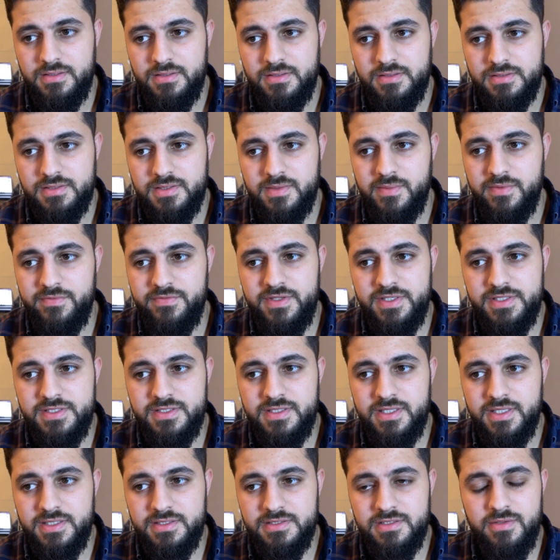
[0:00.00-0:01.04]
Some of these
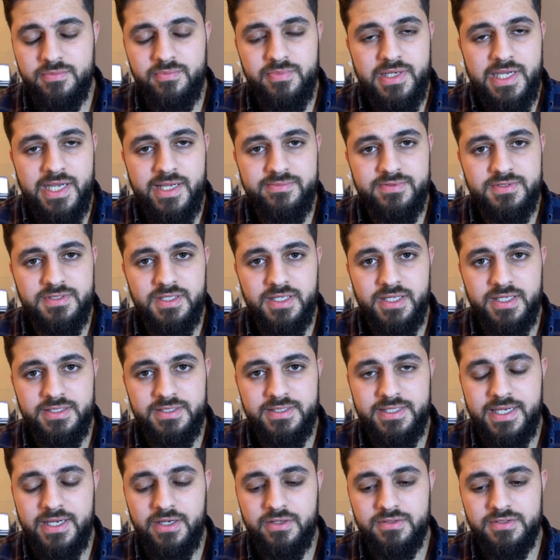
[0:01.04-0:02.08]
things are perhaps laid
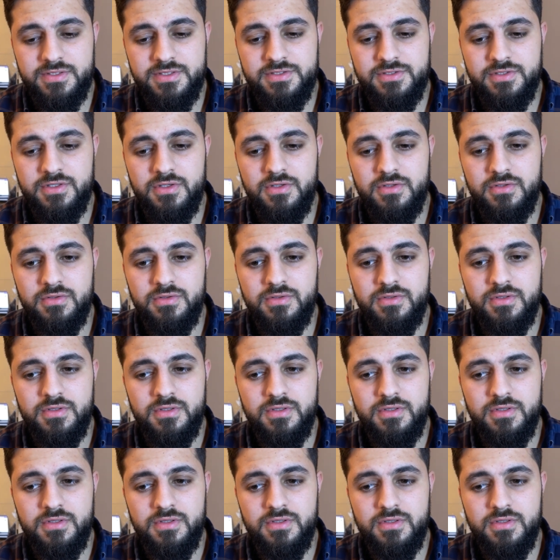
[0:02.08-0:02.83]
out so